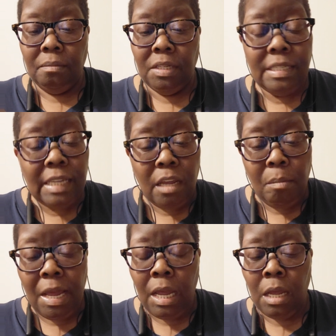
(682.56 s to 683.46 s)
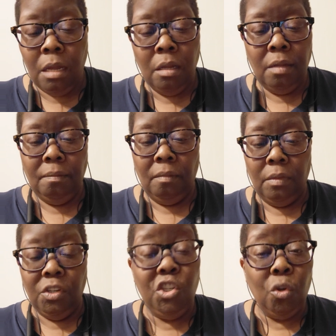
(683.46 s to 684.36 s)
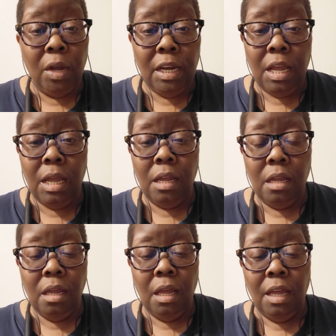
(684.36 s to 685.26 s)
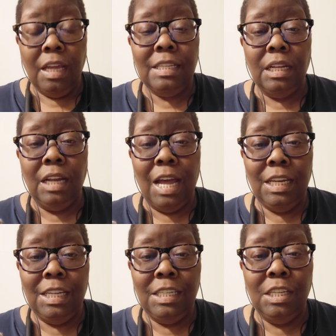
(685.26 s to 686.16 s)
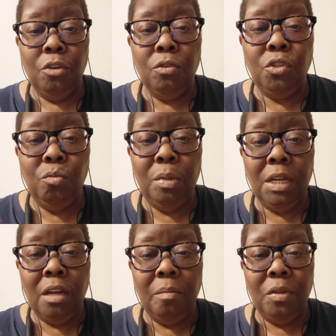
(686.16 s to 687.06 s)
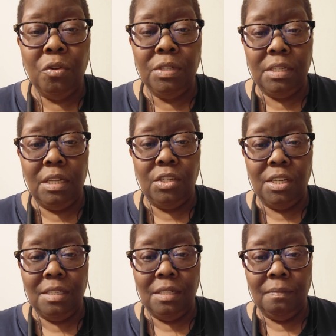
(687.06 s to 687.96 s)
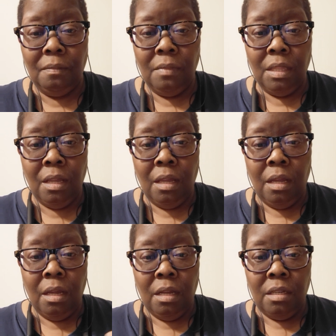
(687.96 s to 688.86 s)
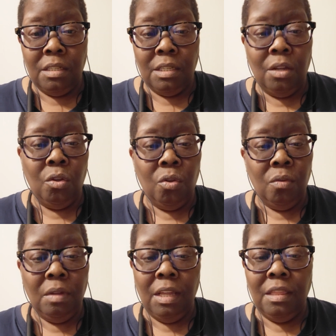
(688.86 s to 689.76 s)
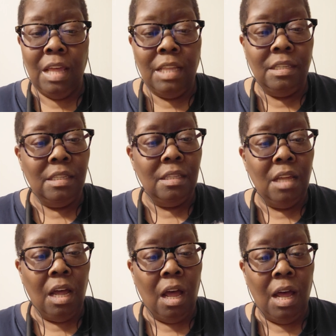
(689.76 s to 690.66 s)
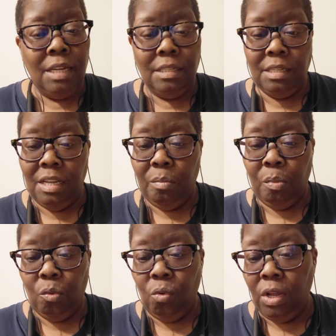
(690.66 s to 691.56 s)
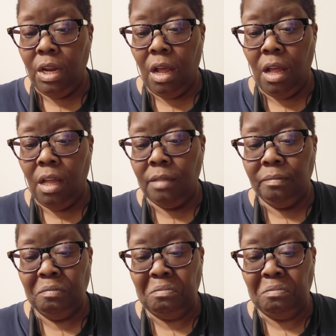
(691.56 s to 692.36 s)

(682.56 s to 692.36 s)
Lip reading: seaming, joining, it's a lot easier to pick up your stitches. So that's the hot tip on